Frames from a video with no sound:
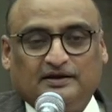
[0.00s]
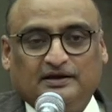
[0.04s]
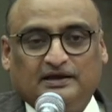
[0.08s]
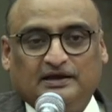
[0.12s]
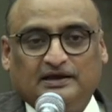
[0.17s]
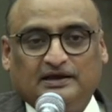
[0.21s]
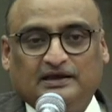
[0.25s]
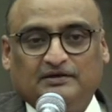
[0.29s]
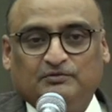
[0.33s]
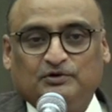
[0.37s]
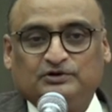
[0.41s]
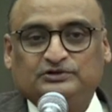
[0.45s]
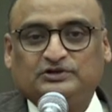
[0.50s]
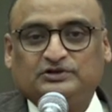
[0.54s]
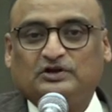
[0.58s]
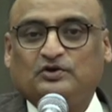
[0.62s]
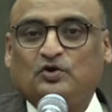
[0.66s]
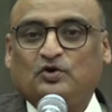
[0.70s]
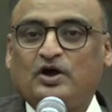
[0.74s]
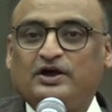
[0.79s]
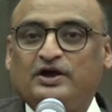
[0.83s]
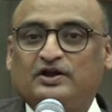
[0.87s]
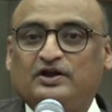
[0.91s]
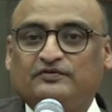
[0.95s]
He was a
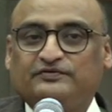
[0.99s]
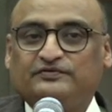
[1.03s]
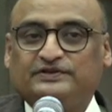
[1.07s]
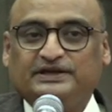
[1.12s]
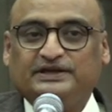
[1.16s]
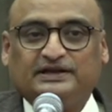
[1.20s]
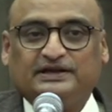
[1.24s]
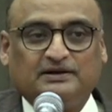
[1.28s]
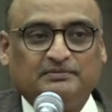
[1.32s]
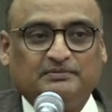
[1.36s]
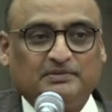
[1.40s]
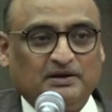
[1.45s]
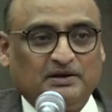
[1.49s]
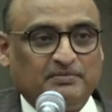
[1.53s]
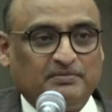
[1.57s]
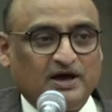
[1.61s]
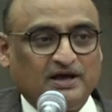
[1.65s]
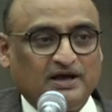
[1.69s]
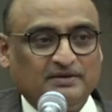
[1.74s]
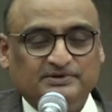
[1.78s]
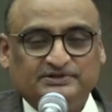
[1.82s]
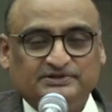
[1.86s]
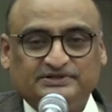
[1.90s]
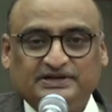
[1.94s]
doyen of the criminal
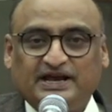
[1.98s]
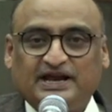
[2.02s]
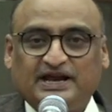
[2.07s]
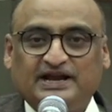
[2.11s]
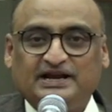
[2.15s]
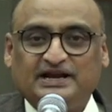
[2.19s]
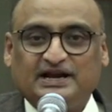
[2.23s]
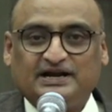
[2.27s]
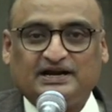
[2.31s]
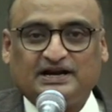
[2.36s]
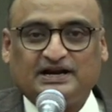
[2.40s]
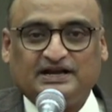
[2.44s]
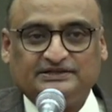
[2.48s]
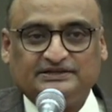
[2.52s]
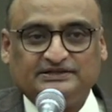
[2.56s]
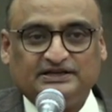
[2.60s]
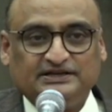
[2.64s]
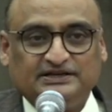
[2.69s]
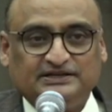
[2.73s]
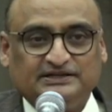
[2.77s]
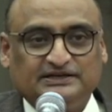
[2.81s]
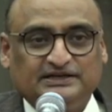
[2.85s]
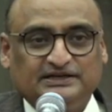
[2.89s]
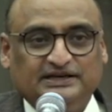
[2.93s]
bar, Mr. N.
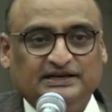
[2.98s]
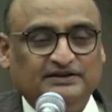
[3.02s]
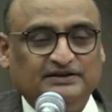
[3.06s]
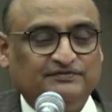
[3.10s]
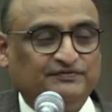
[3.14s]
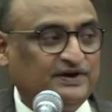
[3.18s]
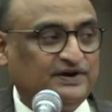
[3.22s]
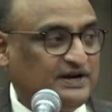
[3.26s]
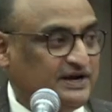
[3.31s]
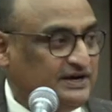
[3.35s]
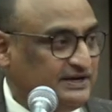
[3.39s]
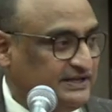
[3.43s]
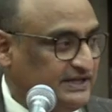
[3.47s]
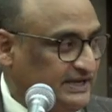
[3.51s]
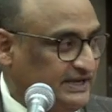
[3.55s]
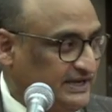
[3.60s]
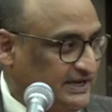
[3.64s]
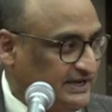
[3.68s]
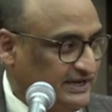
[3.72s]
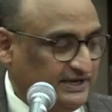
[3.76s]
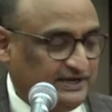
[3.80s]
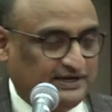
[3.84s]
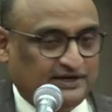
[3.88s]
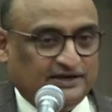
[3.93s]
Natarajan. He defended
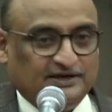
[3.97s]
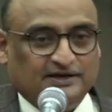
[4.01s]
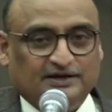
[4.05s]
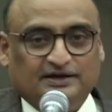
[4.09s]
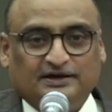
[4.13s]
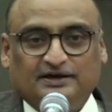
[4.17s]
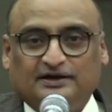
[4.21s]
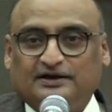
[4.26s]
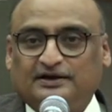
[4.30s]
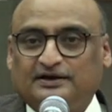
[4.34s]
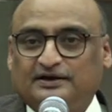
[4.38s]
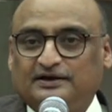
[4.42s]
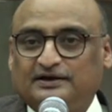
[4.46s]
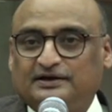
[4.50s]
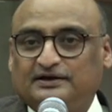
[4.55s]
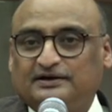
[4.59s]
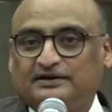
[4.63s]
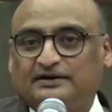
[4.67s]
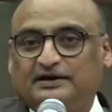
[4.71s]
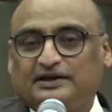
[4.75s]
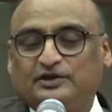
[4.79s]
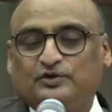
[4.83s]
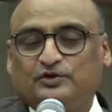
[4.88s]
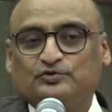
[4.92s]
the
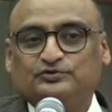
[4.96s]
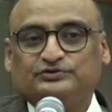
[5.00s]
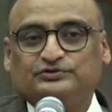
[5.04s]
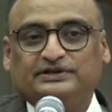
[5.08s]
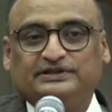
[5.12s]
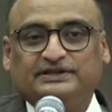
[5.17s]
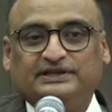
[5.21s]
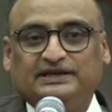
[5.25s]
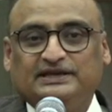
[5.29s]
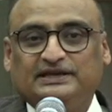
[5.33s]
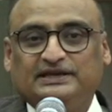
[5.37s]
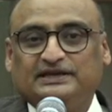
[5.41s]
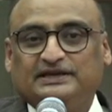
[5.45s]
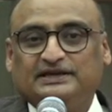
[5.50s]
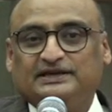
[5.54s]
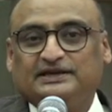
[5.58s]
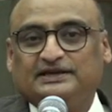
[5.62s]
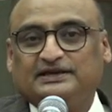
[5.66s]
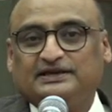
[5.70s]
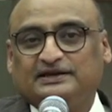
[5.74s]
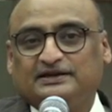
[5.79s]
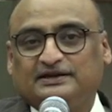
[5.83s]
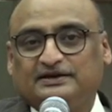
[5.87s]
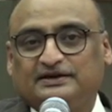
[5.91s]
accused in the
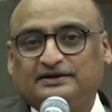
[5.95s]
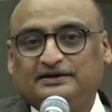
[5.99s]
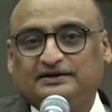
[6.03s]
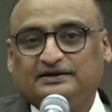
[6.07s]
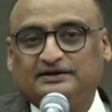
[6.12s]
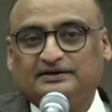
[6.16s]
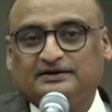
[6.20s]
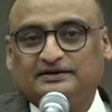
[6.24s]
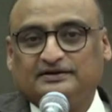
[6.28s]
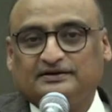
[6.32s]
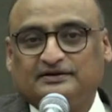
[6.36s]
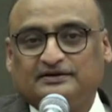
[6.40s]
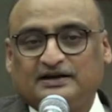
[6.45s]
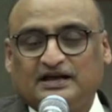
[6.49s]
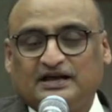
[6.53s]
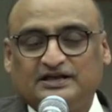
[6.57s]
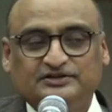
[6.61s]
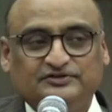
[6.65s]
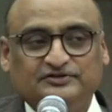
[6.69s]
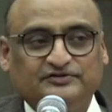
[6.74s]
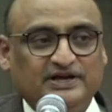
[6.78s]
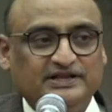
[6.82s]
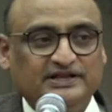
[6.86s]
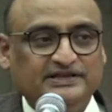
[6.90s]

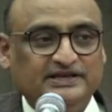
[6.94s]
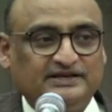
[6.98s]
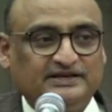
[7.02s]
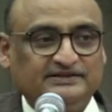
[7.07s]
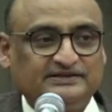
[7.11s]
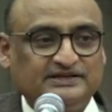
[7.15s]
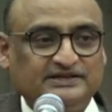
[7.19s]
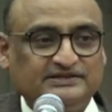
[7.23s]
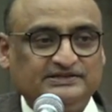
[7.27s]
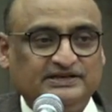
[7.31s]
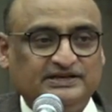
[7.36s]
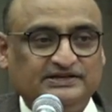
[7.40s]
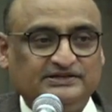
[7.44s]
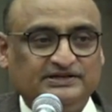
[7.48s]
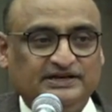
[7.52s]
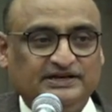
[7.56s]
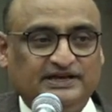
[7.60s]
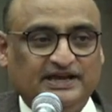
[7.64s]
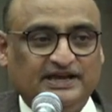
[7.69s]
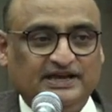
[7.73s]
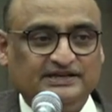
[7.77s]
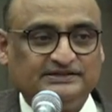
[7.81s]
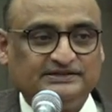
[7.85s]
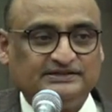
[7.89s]
Rajiv Gandhi assassination
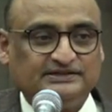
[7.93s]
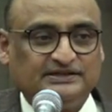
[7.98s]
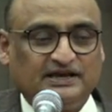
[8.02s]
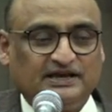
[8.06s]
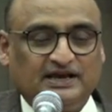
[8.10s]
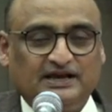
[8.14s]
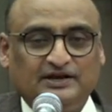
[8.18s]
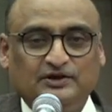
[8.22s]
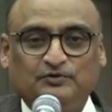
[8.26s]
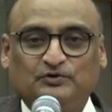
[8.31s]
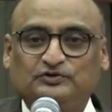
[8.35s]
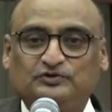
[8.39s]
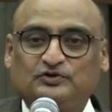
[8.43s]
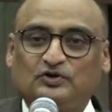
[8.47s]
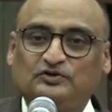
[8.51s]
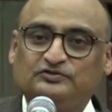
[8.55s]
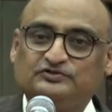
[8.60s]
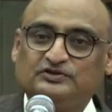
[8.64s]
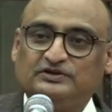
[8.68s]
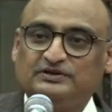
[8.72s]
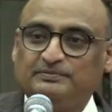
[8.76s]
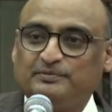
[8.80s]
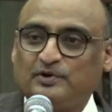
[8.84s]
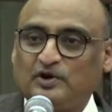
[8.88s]
case, and he was
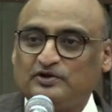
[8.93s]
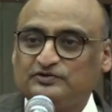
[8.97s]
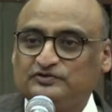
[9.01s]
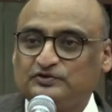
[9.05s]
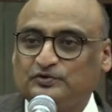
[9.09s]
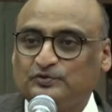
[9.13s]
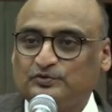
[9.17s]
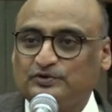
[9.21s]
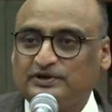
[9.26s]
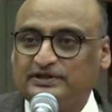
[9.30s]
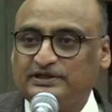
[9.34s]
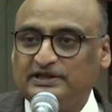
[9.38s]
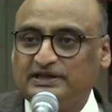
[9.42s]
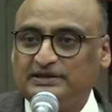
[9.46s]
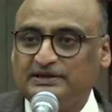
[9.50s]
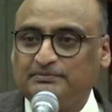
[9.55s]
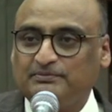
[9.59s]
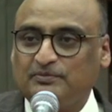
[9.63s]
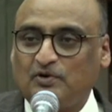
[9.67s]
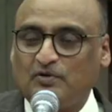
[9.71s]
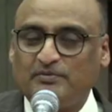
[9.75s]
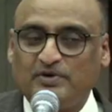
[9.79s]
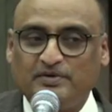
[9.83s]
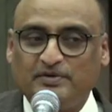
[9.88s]
also the prosecutor in the
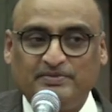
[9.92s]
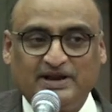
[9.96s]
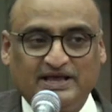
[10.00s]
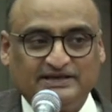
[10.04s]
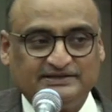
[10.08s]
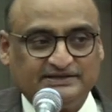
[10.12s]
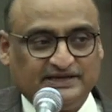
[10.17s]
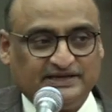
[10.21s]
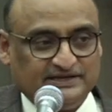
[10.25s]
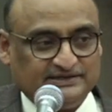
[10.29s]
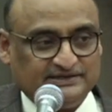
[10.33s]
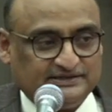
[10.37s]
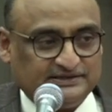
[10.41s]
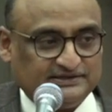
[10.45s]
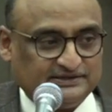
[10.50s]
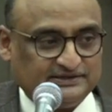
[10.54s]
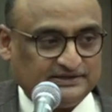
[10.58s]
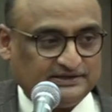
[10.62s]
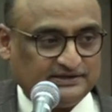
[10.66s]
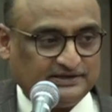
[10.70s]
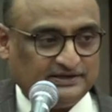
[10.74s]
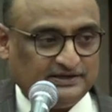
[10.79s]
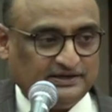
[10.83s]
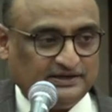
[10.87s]
Bombay Blast case.
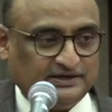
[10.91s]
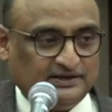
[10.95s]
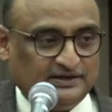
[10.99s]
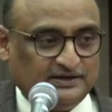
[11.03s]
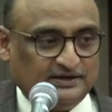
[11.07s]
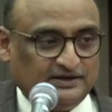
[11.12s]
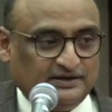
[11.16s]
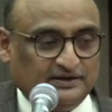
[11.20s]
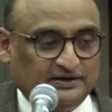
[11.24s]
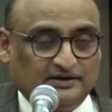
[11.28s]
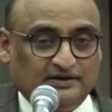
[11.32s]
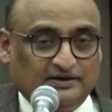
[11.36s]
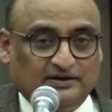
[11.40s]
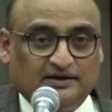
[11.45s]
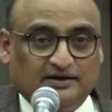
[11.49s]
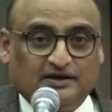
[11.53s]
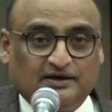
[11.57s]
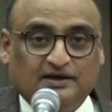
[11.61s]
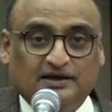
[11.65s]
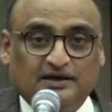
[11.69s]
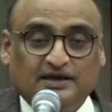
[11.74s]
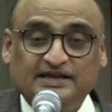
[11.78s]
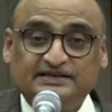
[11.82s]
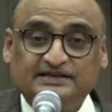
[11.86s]

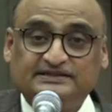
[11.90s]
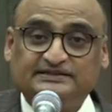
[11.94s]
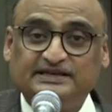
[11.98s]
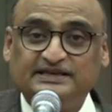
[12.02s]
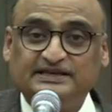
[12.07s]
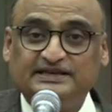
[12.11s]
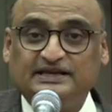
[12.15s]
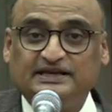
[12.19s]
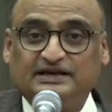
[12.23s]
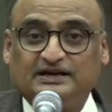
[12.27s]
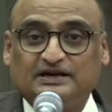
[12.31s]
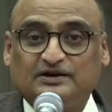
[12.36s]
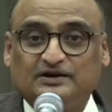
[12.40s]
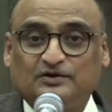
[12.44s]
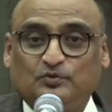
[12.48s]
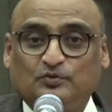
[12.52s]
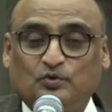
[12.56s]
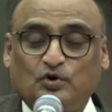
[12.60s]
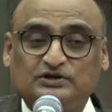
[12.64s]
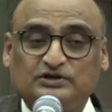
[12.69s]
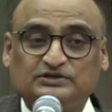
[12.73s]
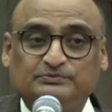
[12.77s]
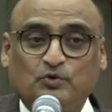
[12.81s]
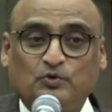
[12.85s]
His senior
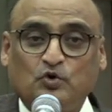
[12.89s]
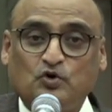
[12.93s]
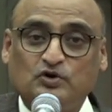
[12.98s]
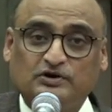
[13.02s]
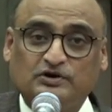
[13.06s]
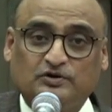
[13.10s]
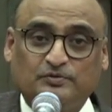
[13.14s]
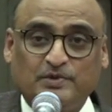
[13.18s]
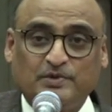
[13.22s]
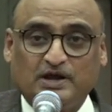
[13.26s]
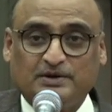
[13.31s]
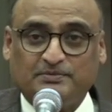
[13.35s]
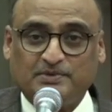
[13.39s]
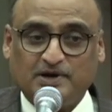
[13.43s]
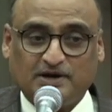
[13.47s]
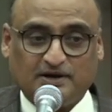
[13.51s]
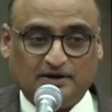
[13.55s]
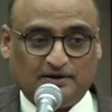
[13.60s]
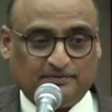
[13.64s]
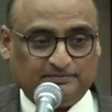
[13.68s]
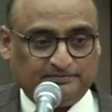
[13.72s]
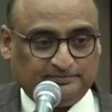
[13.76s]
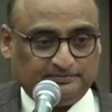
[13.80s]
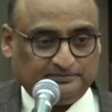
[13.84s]
was Mohan Mangalam.